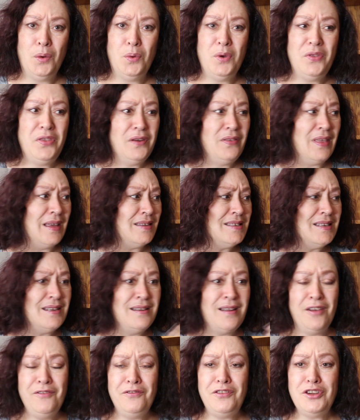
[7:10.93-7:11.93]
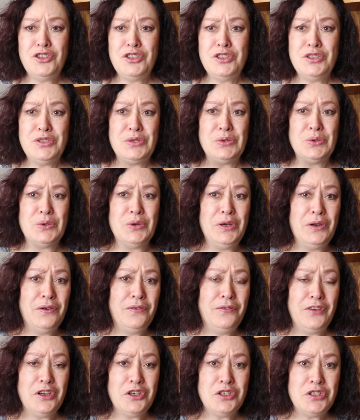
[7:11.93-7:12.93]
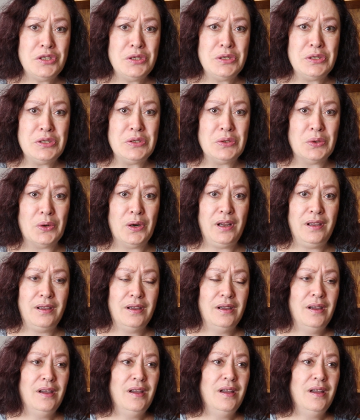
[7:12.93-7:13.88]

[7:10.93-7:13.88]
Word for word: whether that's a nonfiction story or fiction story.